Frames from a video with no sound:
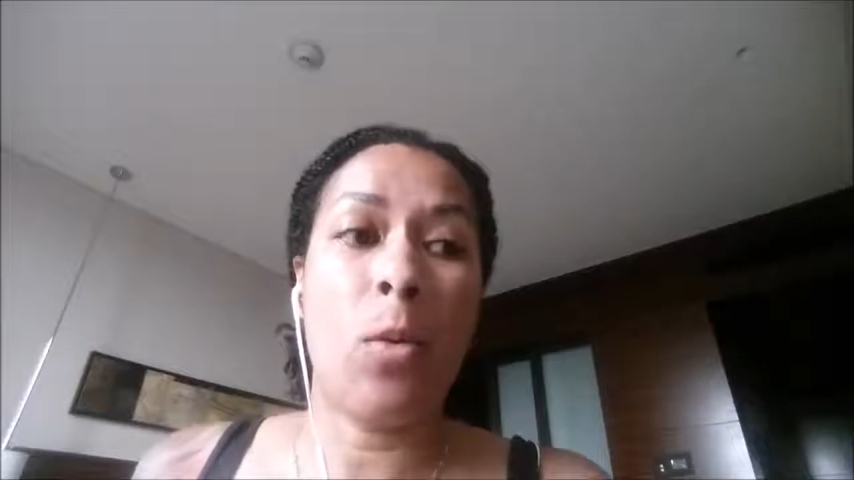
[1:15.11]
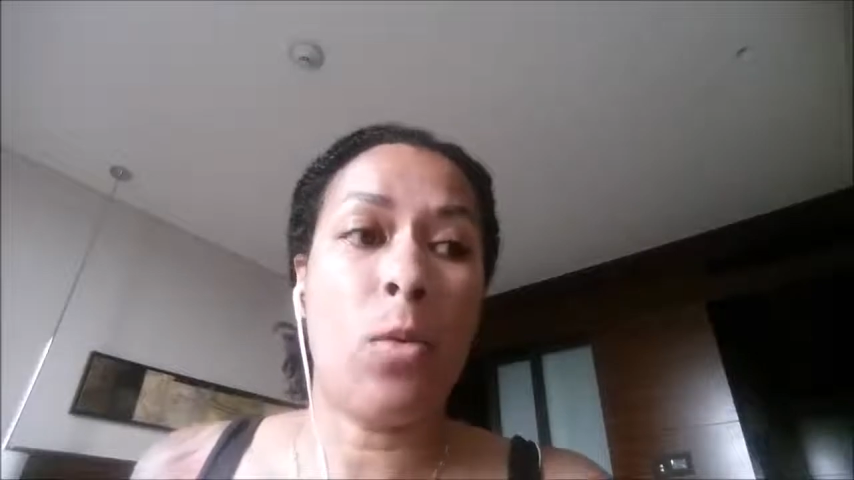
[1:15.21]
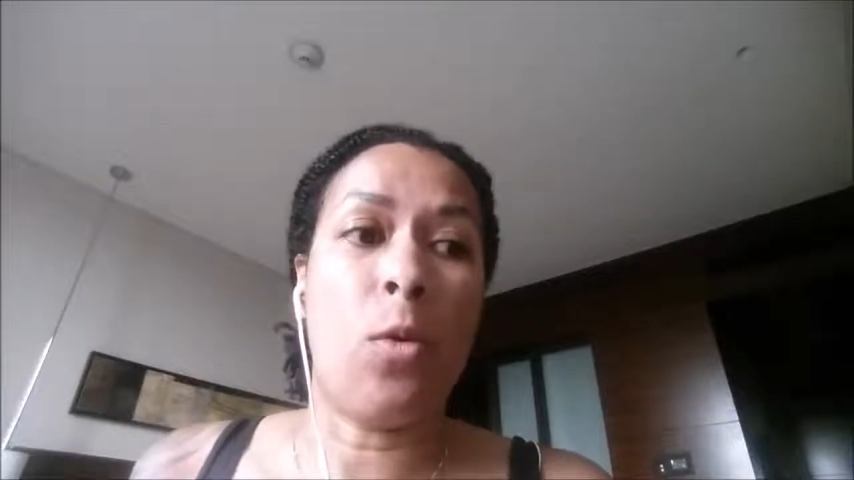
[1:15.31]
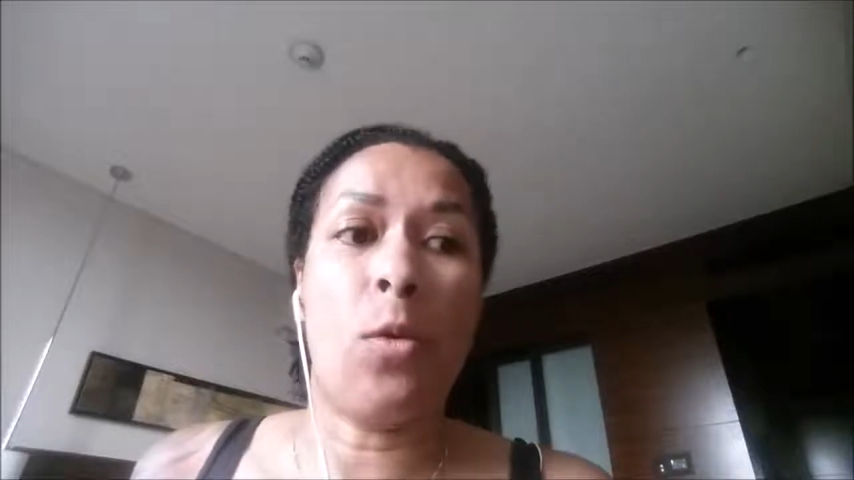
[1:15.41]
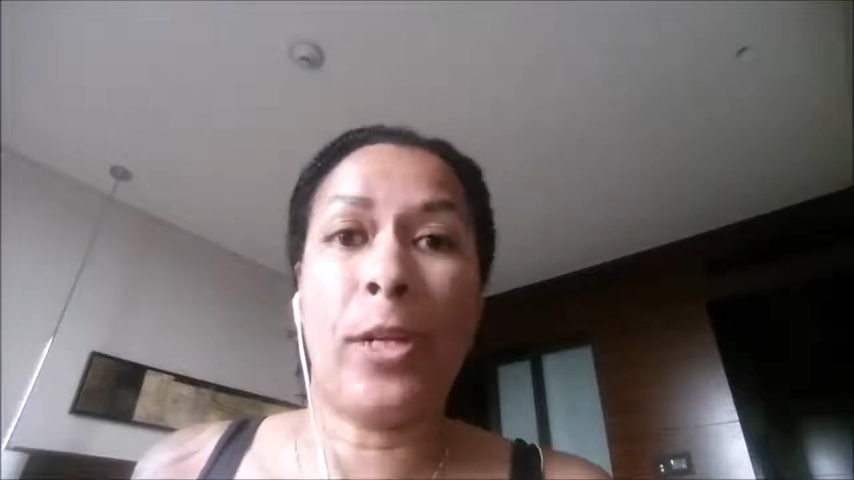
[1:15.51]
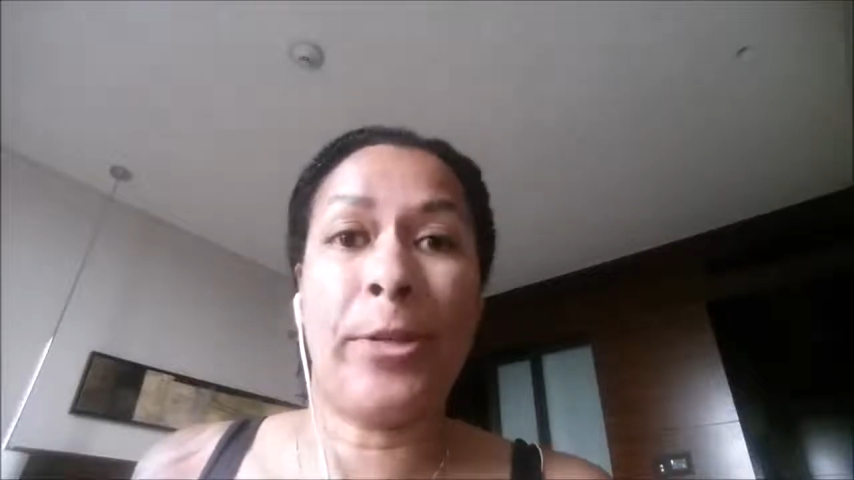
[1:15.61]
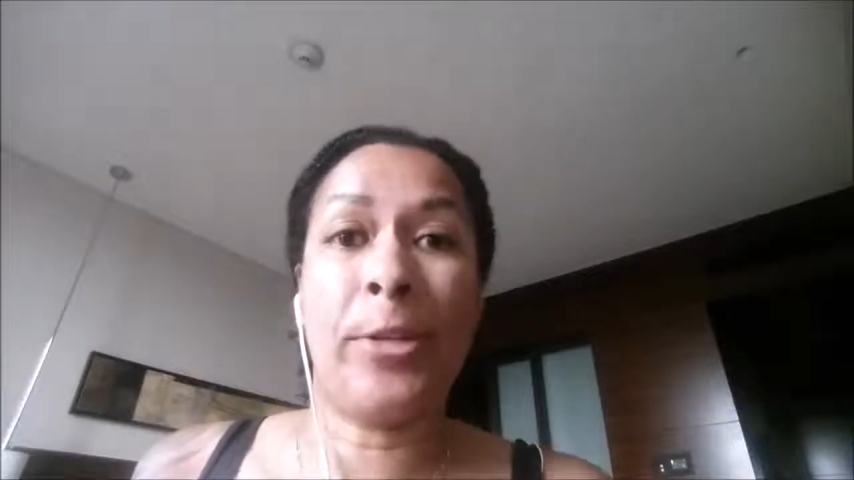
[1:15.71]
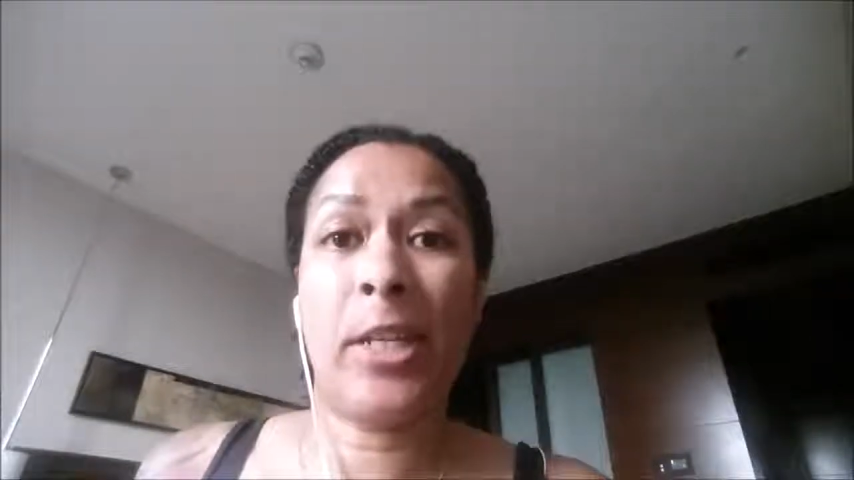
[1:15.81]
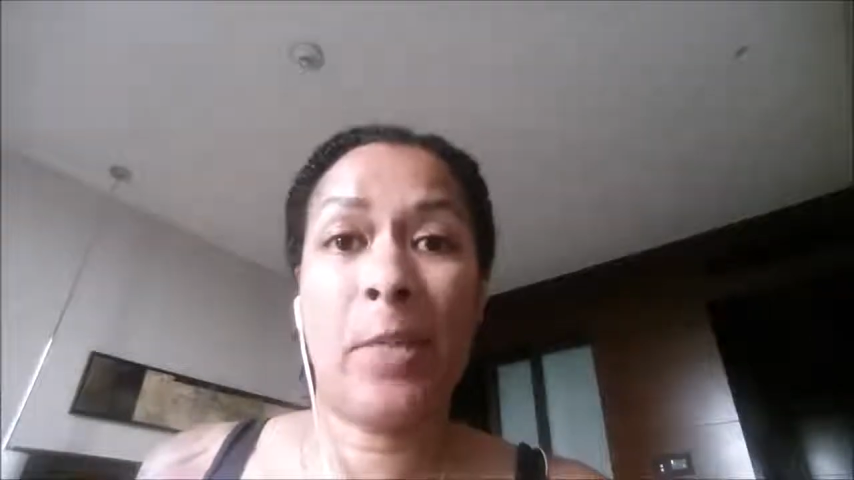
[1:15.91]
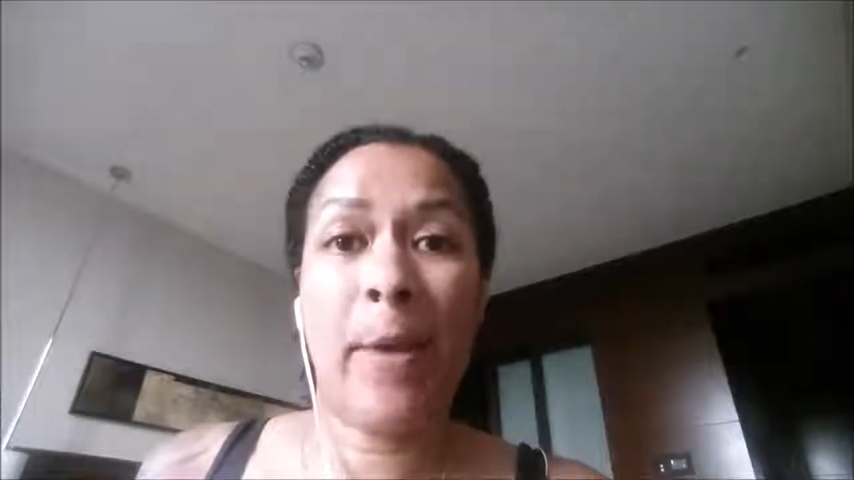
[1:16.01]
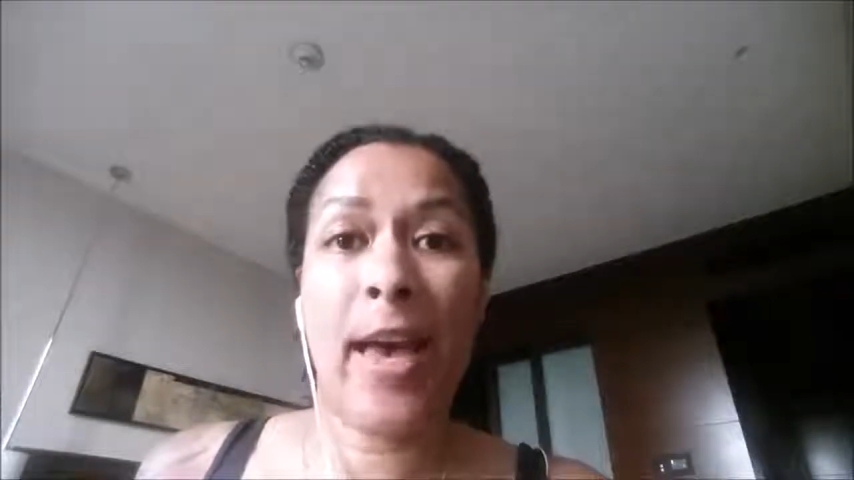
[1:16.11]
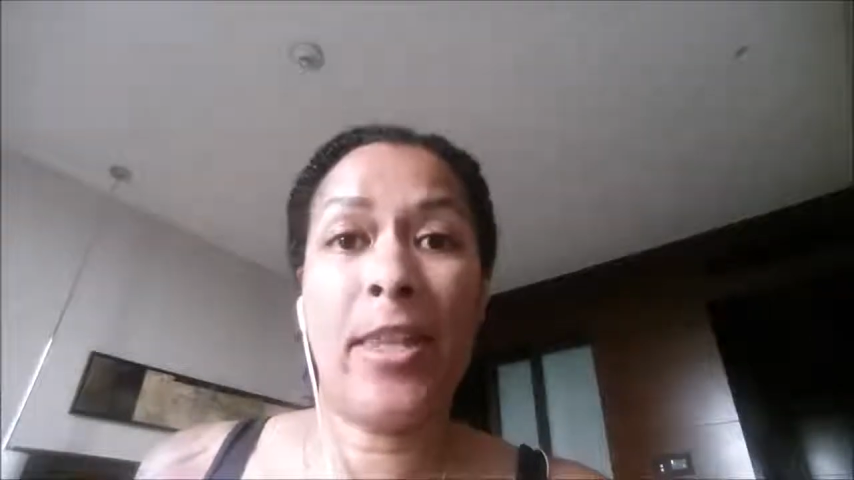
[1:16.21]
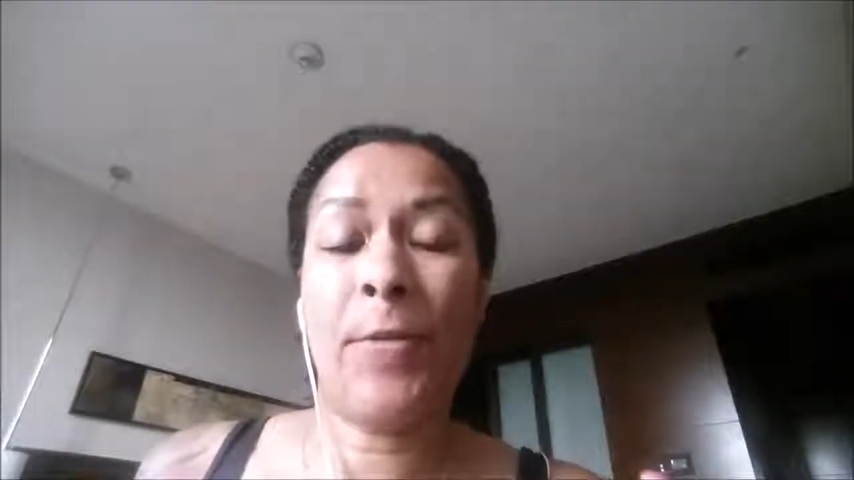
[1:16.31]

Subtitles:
or your sitz bath,